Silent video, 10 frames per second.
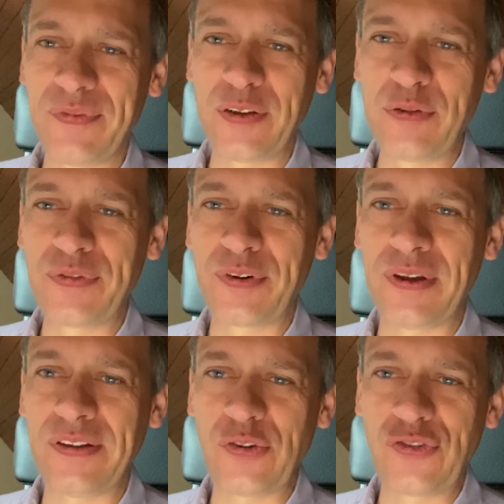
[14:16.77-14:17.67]
Thank you for
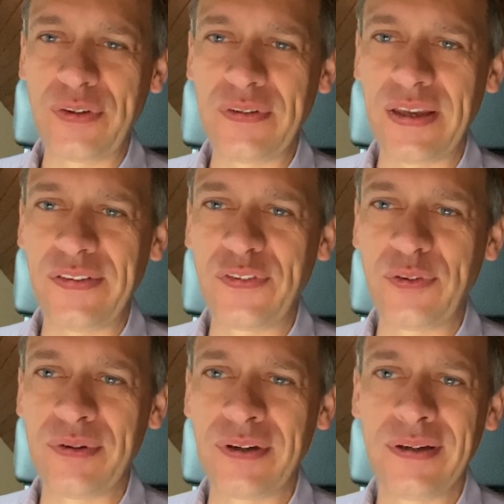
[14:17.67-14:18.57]
your attention. And
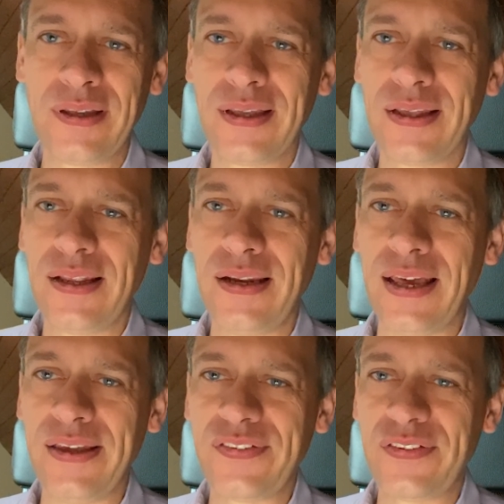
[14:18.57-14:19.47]
so
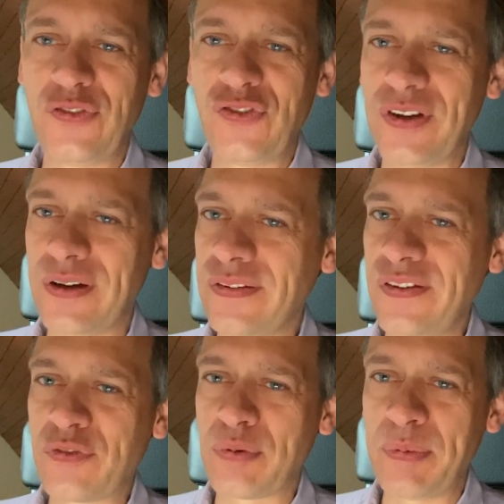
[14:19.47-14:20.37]
let's share,
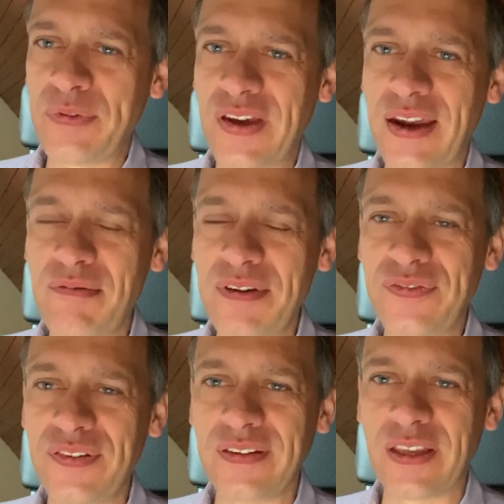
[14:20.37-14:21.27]
distribute
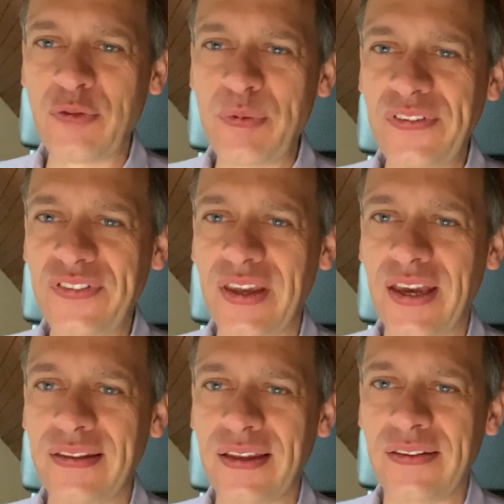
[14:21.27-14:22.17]
everything that we said.